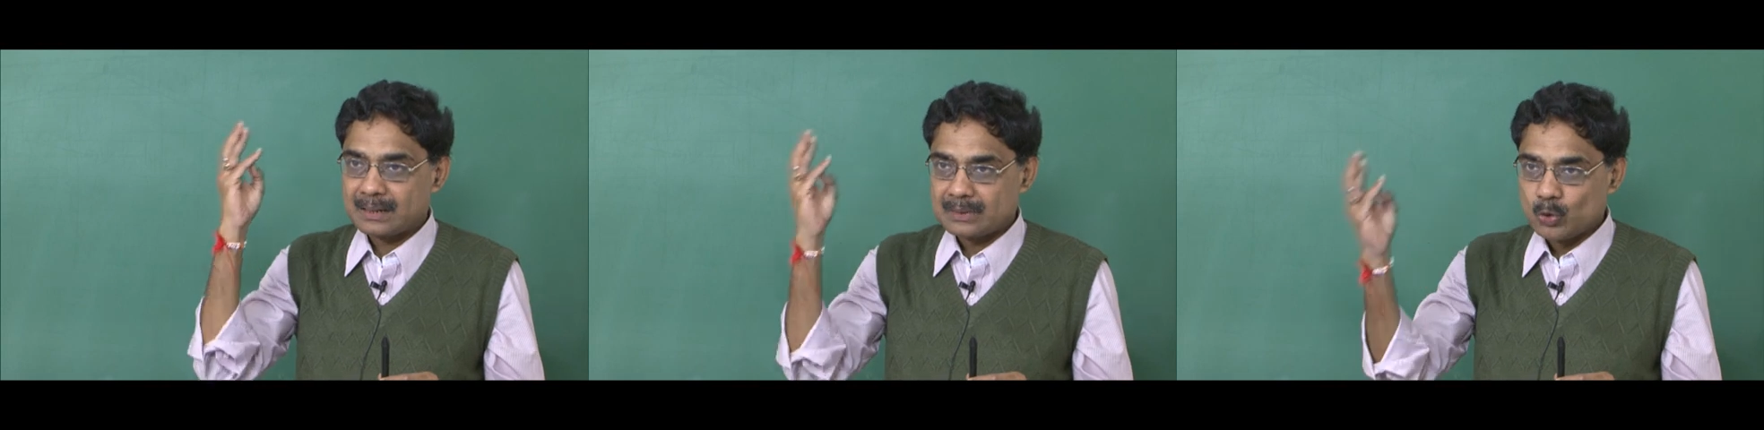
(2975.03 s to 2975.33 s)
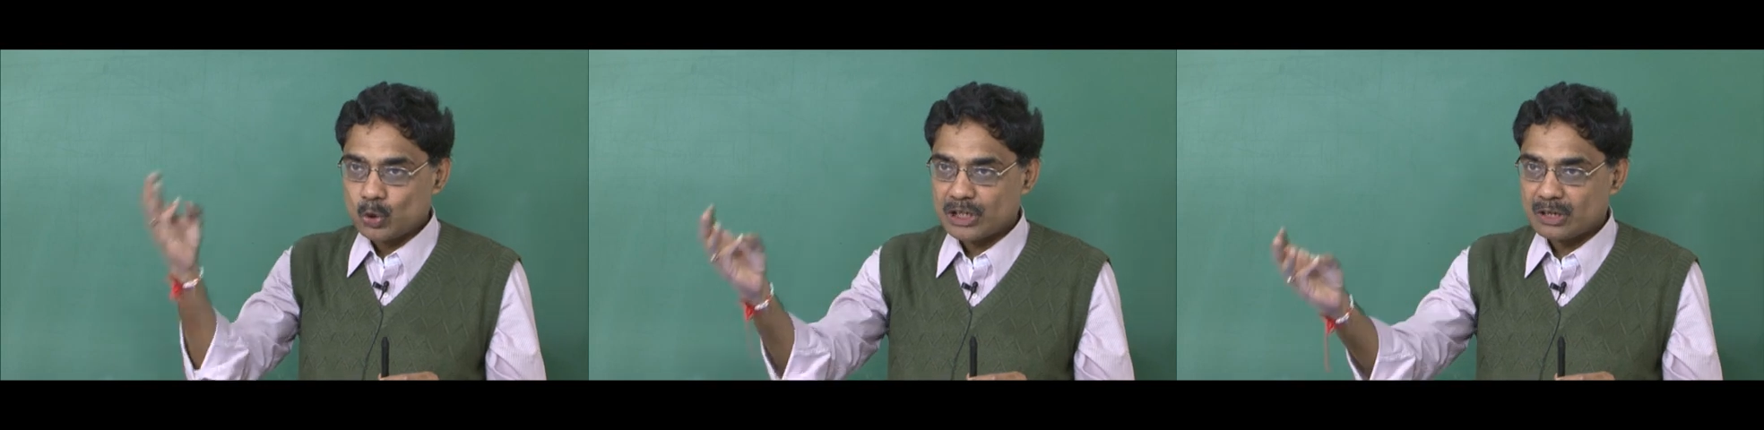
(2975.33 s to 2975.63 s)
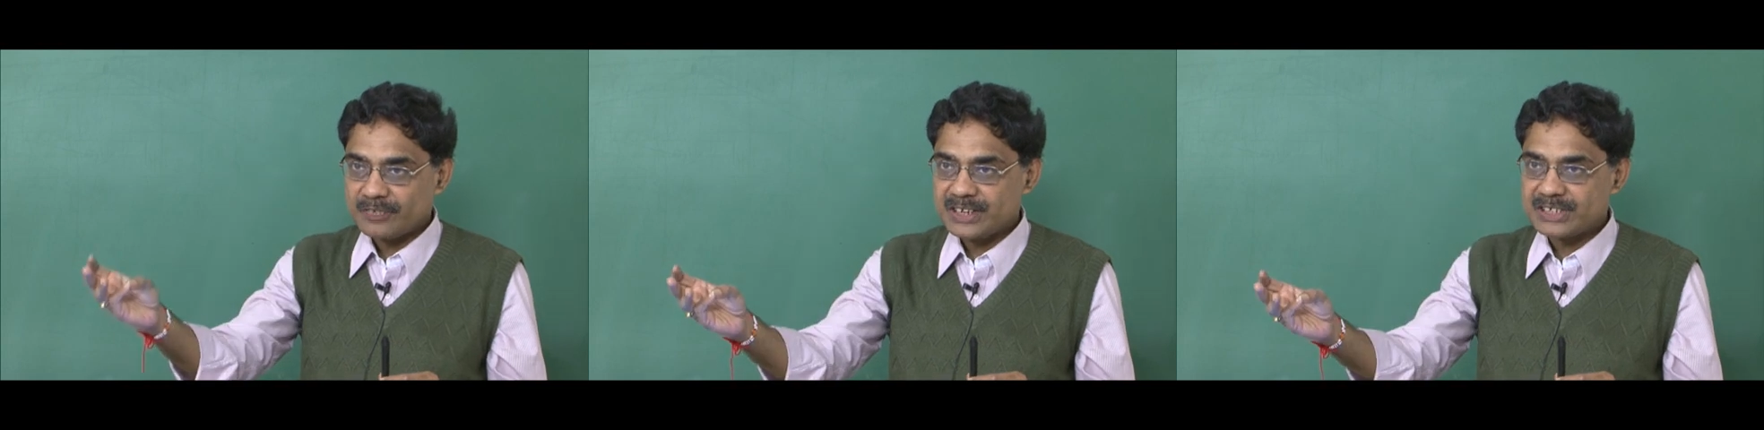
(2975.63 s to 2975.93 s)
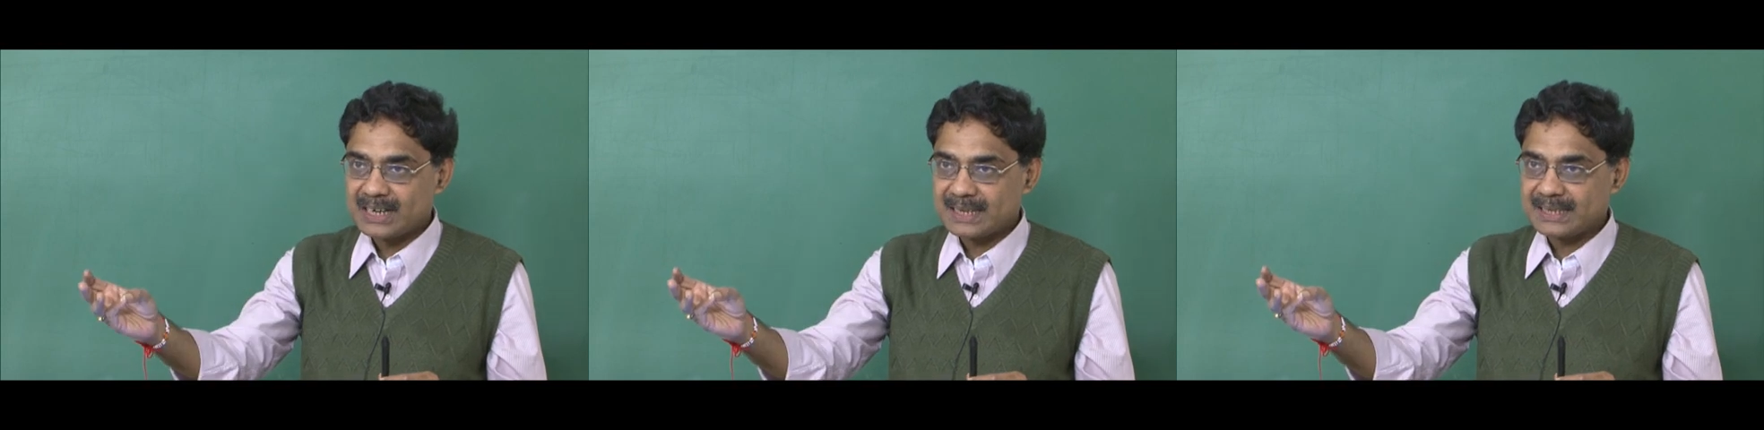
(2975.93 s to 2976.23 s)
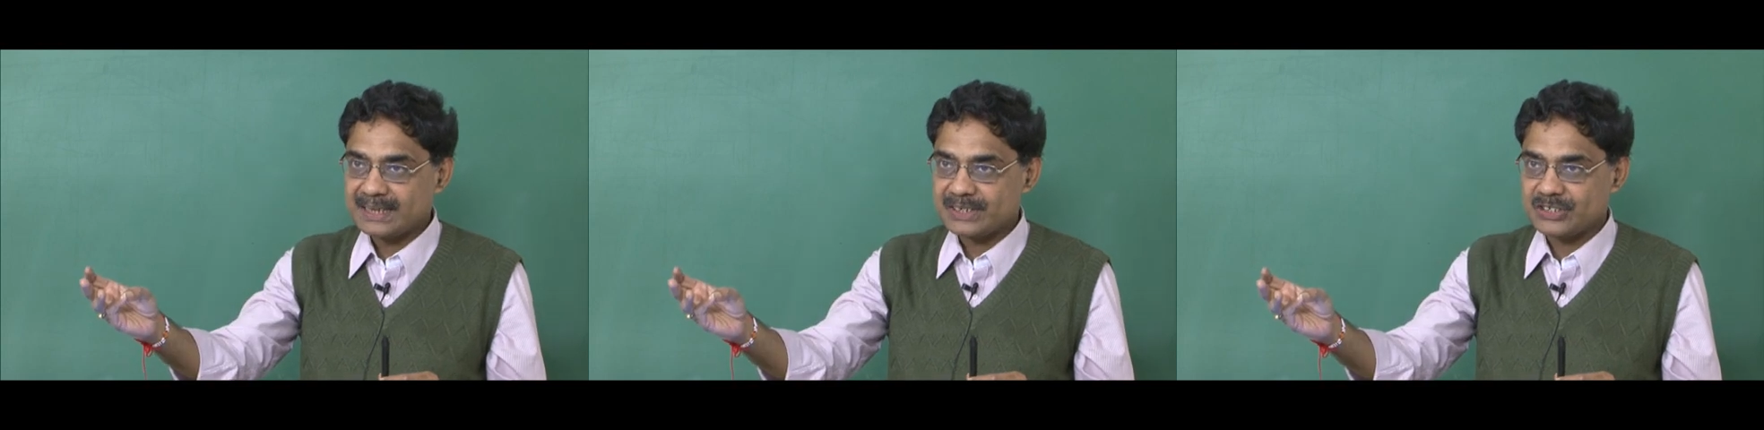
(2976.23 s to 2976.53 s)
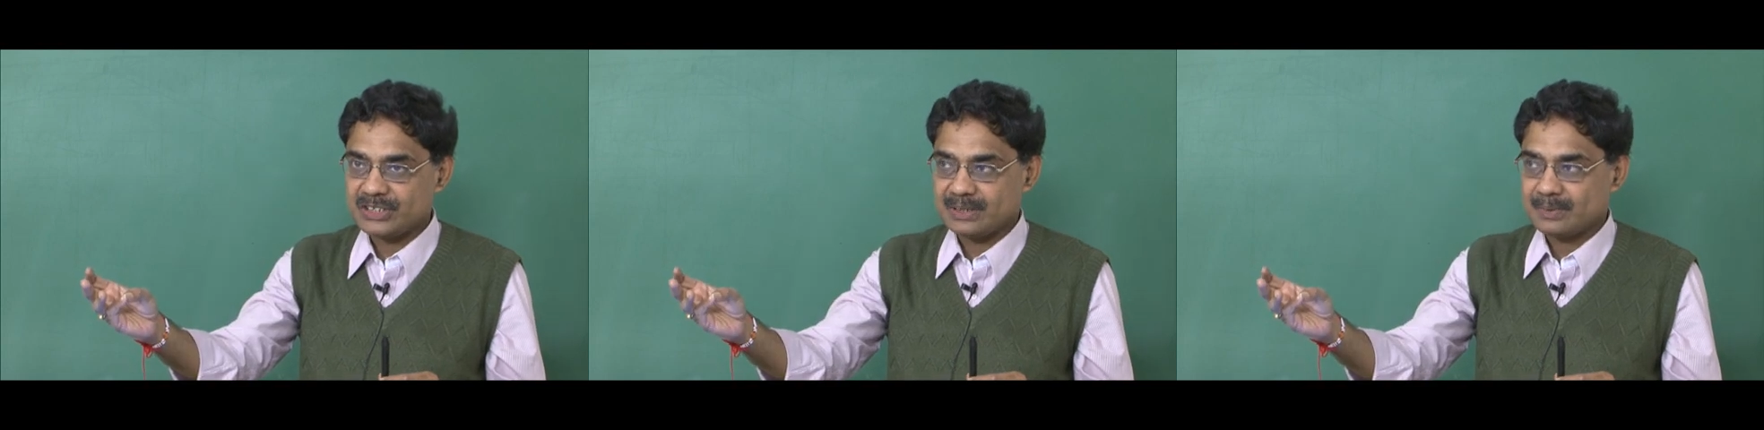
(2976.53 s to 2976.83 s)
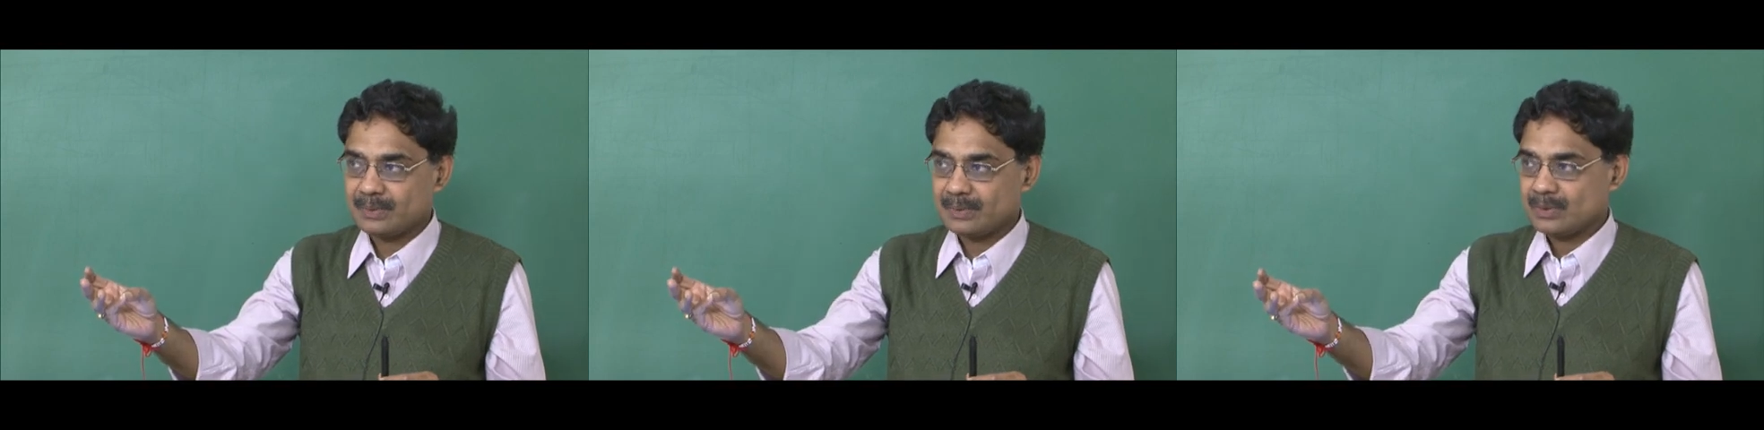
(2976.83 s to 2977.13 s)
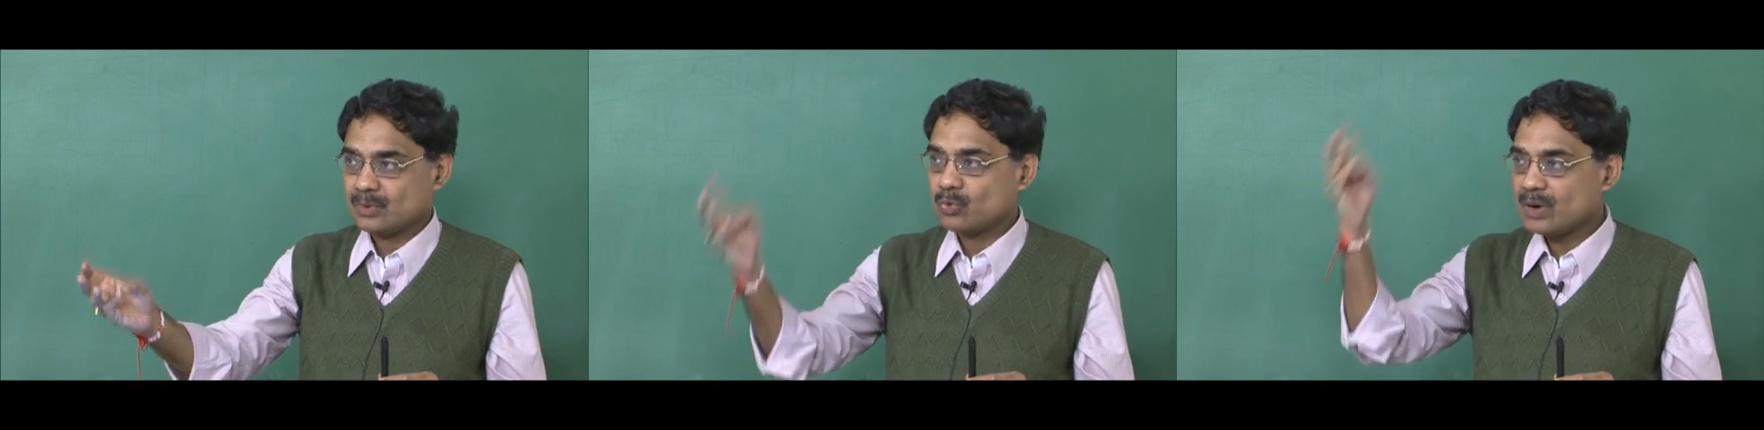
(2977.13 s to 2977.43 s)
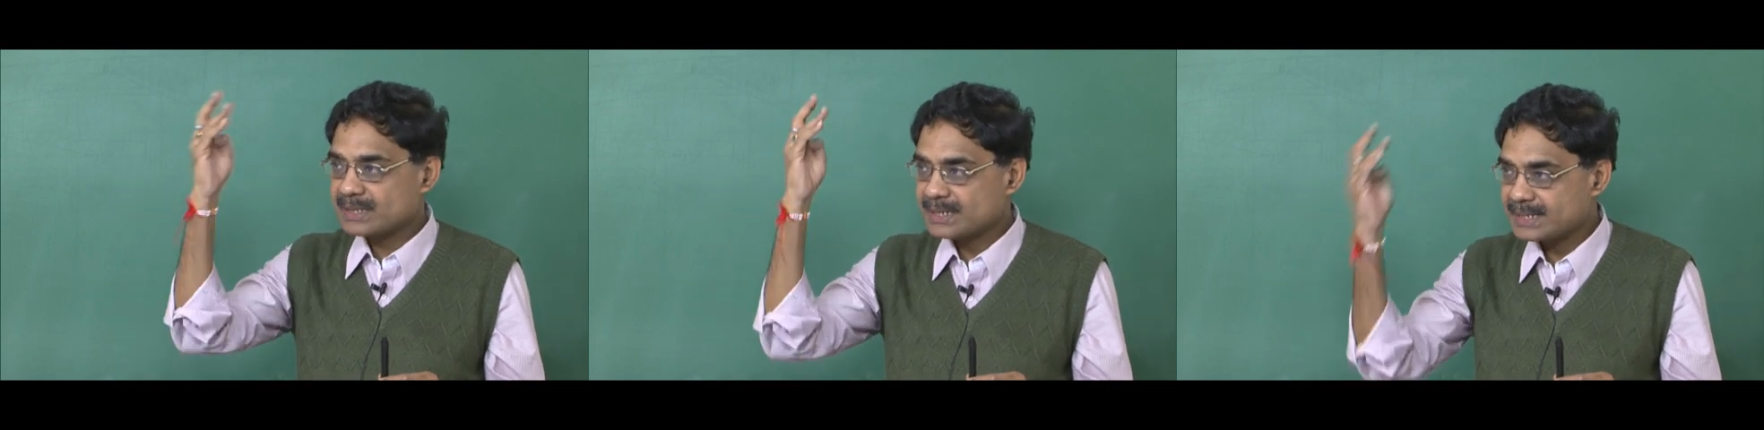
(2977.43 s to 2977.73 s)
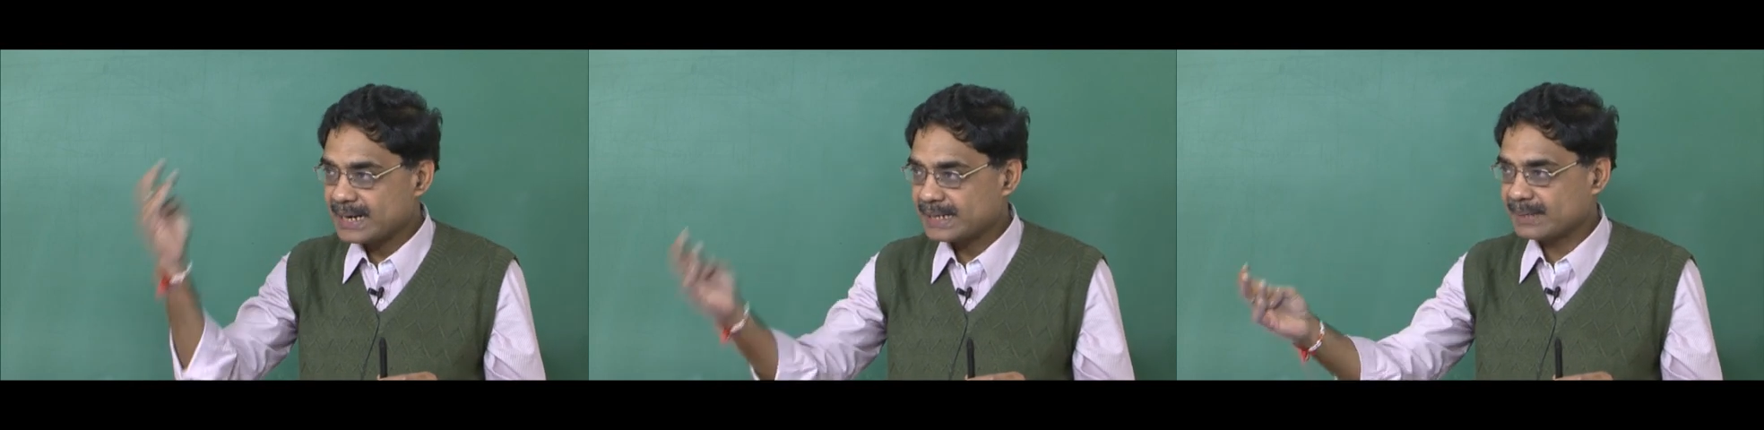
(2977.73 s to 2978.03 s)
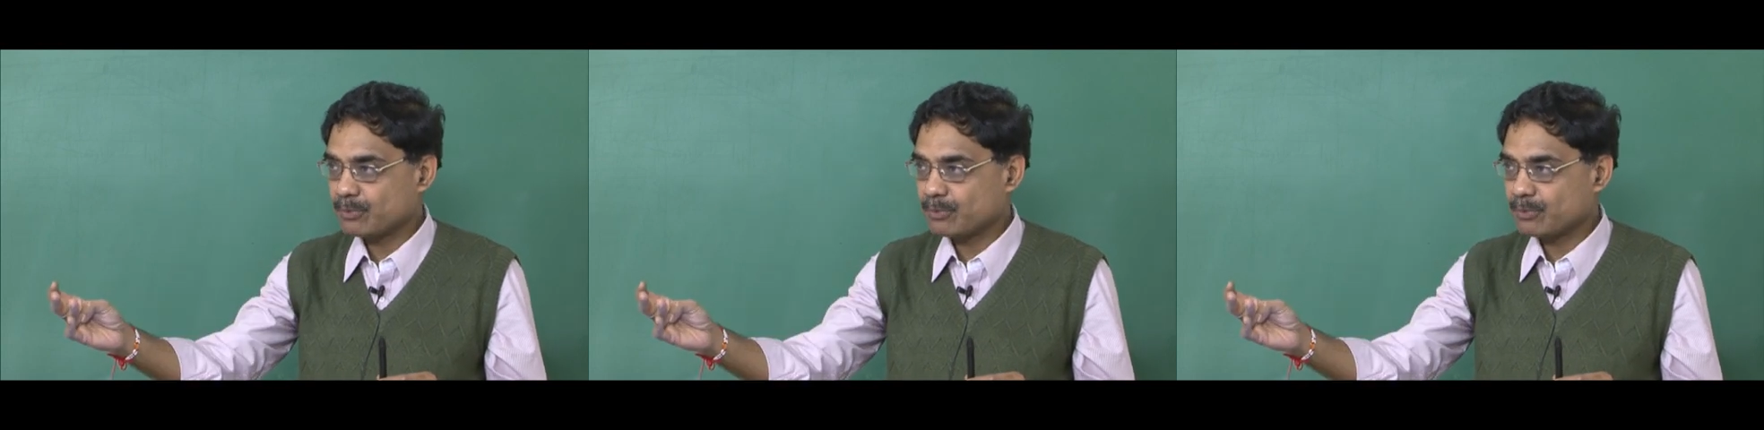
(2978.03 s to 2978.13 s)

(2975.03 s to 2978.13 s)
notion of internal energy, quasi-static